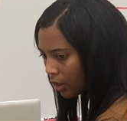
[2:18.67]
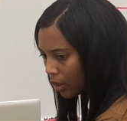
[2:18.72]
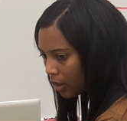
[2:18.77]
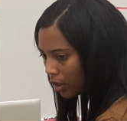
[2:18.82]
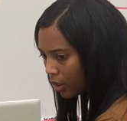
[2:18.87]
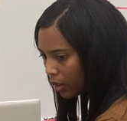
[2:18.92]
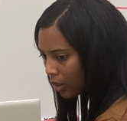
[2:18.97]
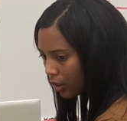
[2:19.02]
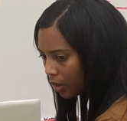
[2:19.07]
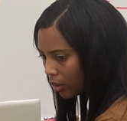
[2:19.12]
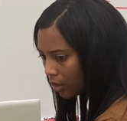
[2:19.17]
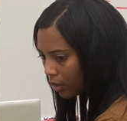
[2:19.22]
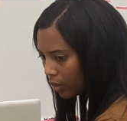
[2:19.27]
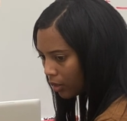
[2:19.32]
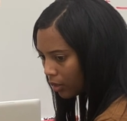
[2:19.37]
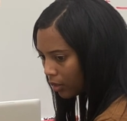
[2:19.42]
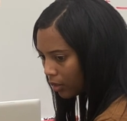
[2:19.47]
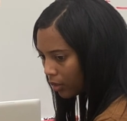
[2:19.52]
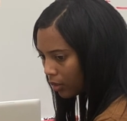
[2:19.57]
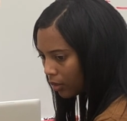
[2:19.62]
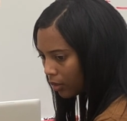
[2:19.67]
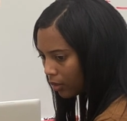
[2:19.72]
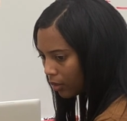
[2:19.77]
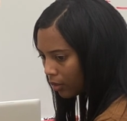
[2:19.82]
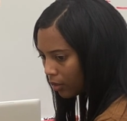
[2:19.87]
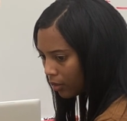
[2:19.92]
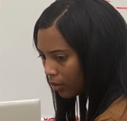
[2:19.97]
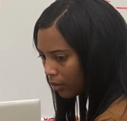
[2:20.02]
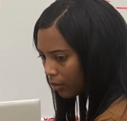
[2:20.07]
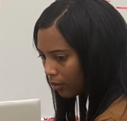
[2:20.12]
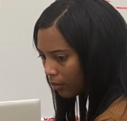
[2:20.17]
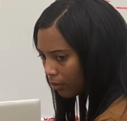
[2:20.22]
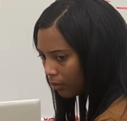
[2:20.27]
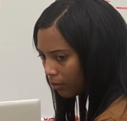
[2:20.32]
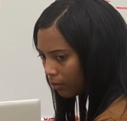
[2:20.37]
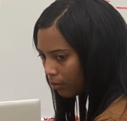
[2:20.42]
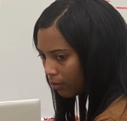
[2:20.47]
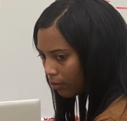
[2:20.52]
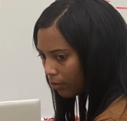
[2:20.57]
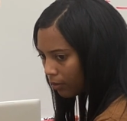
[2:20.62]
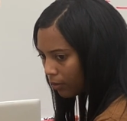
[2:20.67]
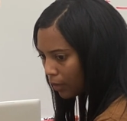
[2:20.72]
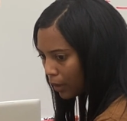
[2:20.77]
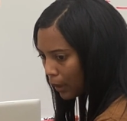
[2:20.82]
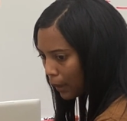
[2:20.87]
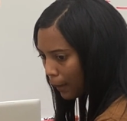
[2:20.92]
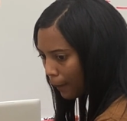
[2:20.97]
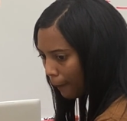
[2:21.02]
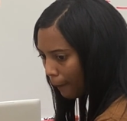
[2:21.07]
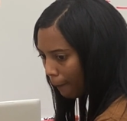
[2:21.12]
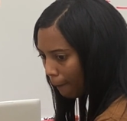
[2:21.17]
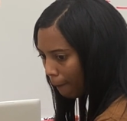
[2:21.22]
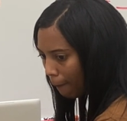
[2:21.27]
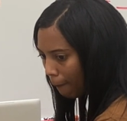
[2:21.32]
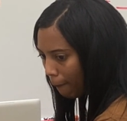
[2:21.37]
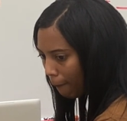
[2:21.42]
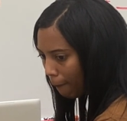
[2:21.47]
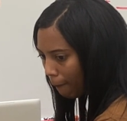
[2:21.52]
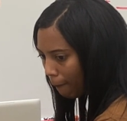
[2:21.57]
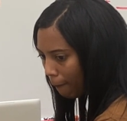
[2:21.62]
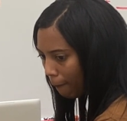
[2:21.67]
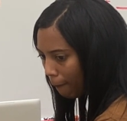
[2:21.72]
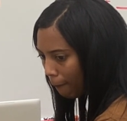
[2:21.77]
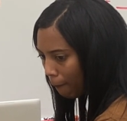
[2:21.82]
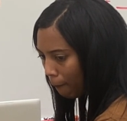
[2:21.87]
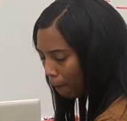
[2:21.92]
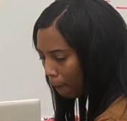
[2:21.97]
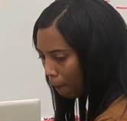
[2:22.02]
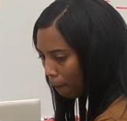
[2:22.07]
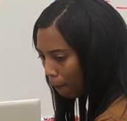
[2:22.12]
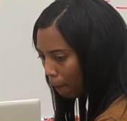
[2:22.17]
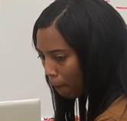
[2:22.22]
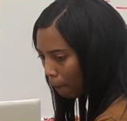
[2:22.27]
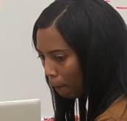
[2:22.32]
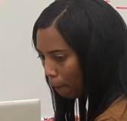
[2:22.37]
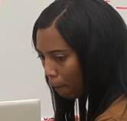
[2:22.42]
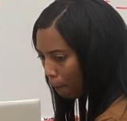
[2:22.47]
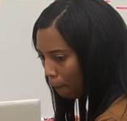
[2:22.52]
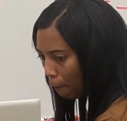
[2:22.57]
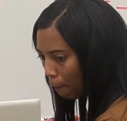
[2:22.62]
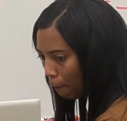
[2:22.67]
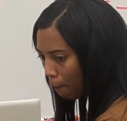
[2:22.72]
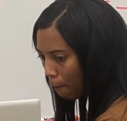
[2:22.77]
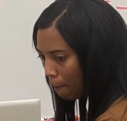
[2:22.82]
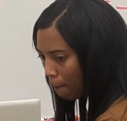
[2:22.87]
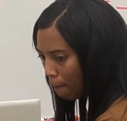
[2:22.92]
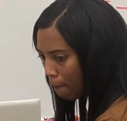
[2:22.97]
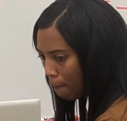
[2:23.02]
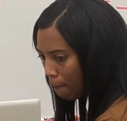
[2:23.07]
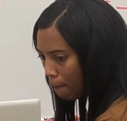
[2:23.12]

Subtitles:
Nobody speaks.